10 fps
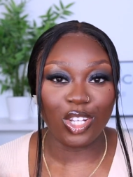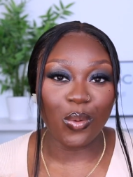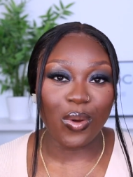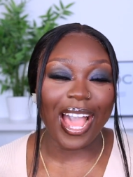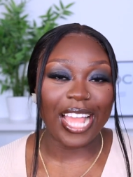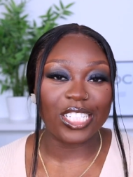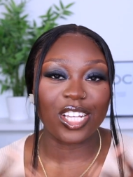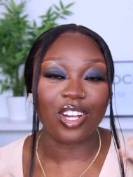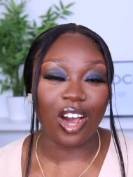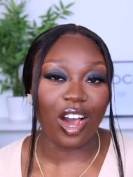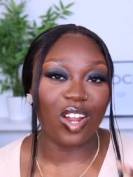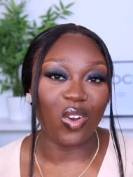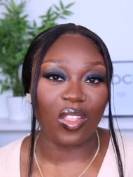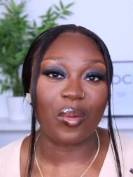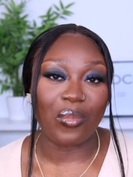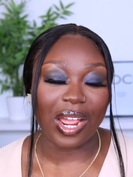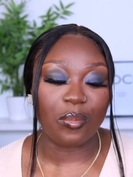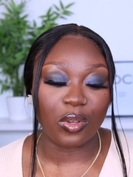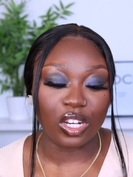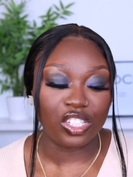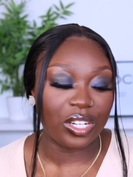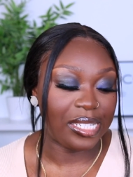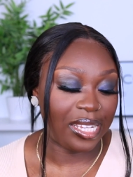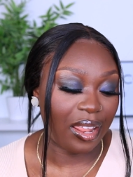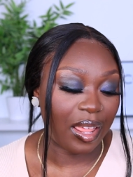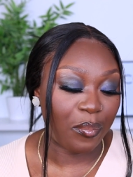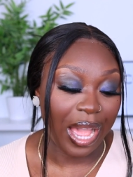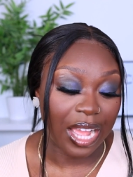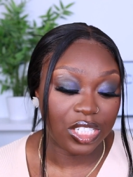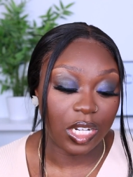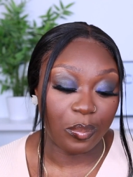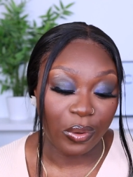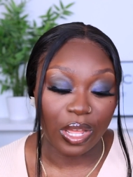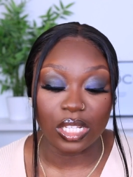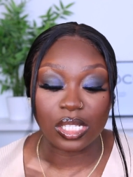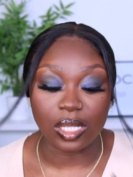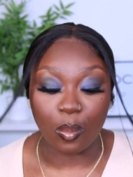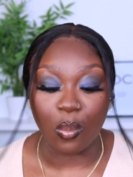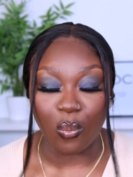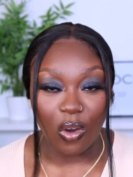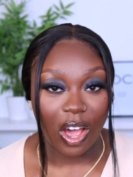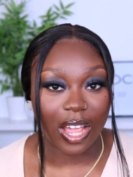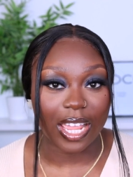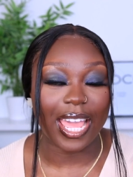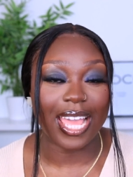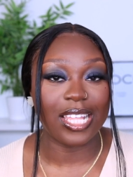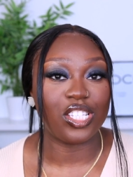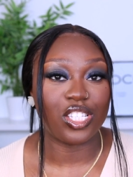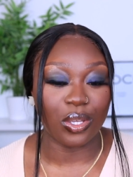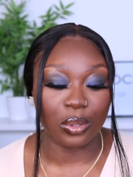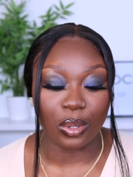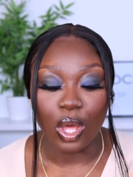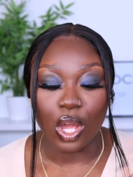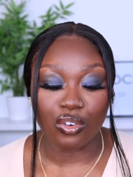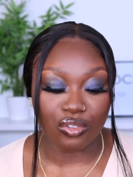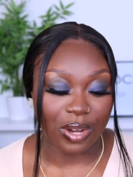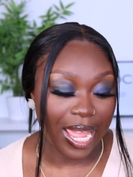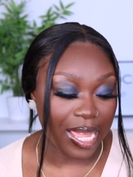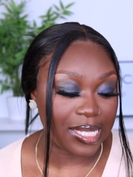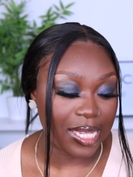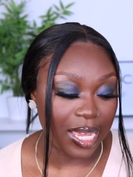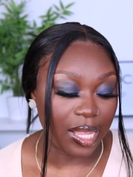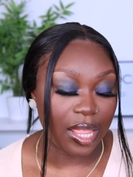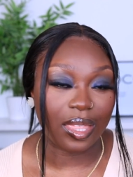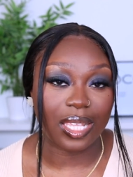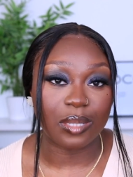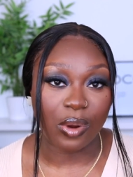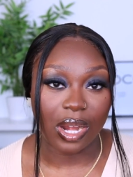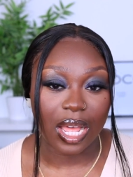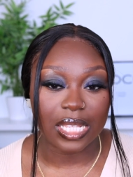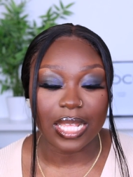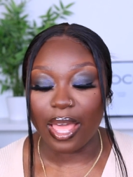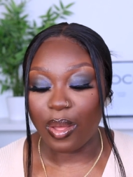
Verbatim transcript: You know what, I actually can't knock the brand because you can see that they're actually putting some work into creating these products,